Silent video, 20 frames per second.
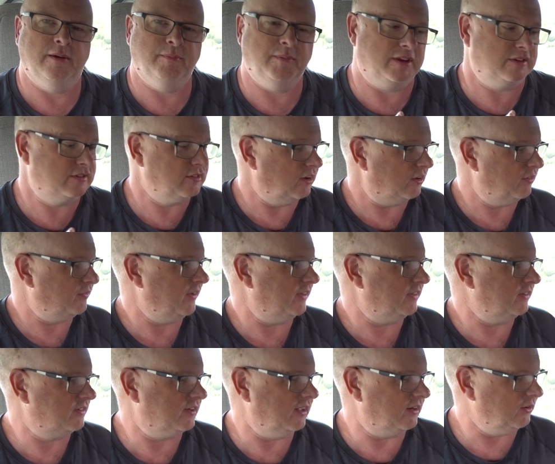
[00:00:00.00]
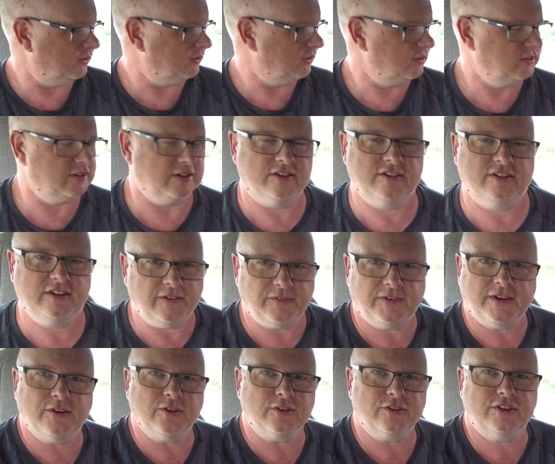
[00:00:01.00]
It's not the fact that technology is
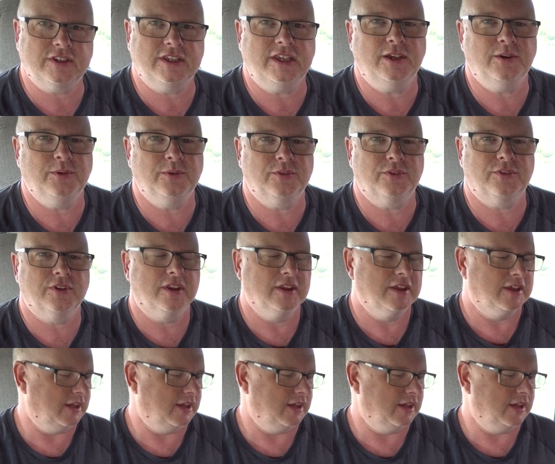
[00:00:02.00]
difficult to use.